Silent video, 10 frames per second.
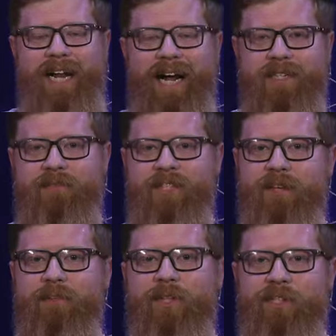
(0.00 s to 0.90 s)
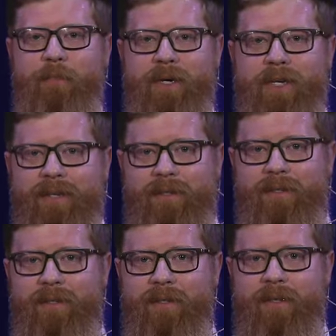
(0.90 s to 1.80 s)
acts of civil
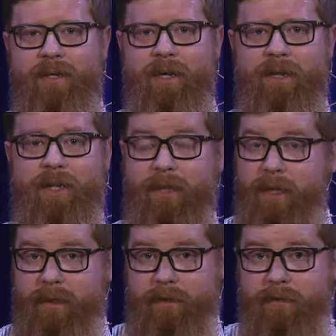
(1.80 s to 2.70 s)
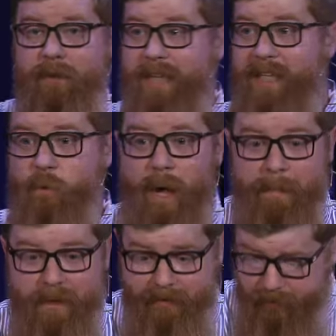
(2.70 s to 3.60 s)
disobedience. That these
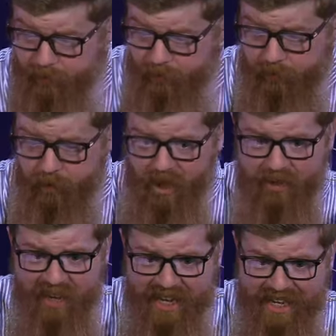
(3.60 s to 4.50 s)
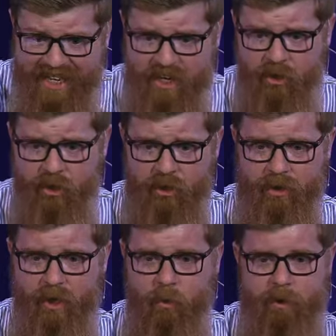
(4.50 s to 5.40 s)
women, they hear
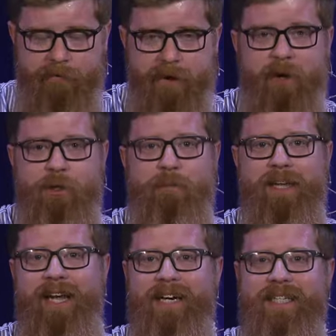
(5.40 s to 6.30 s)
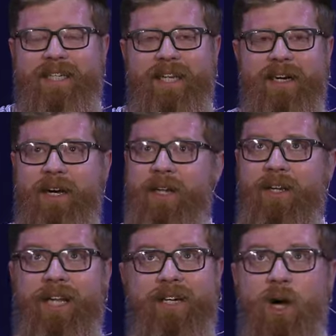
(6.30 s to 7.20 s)
what Pharaoh's plan is. And they're,
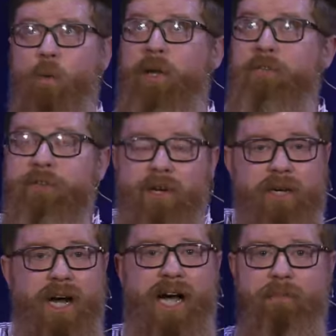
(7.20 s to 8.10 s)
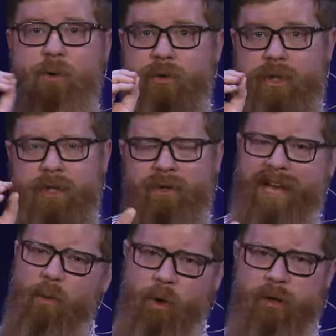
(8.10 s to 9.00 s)
they're like, no, we fear God more than you. And
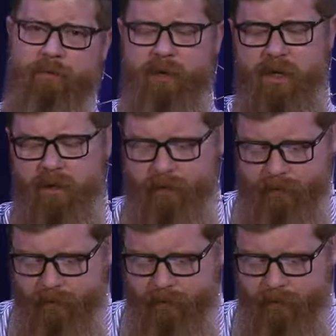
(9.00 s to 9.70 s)
that word fear